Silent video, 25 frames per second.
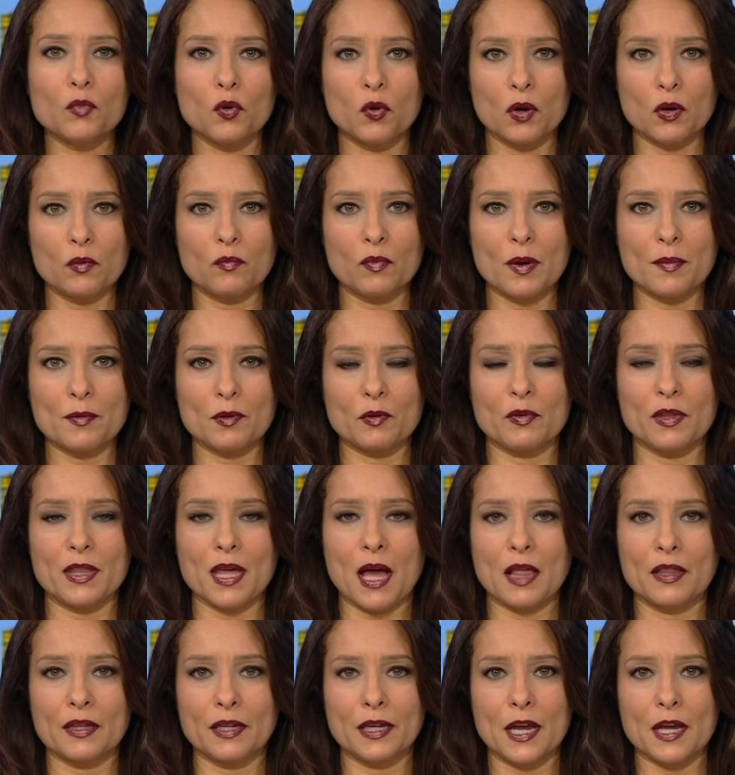more women with
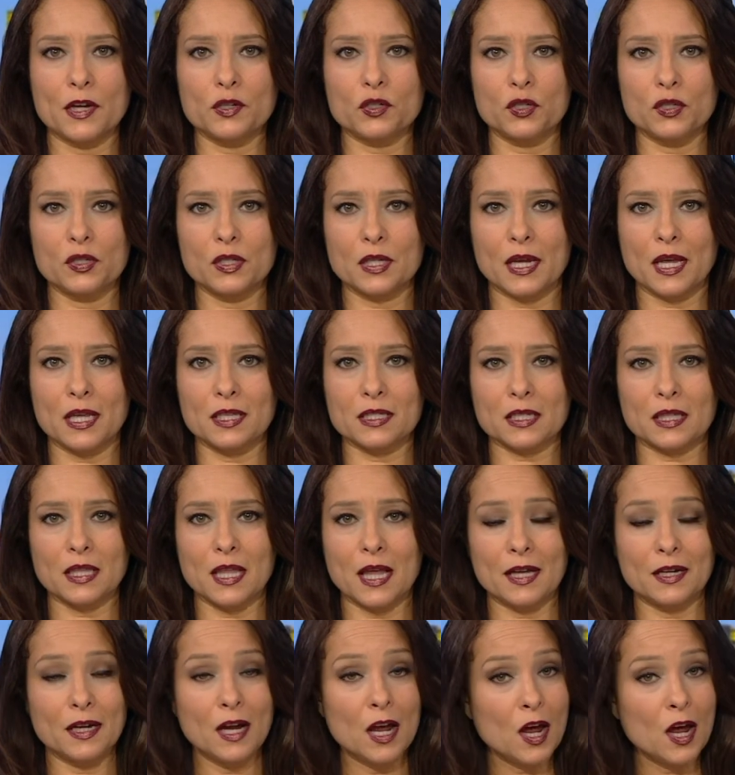allegations against Klein.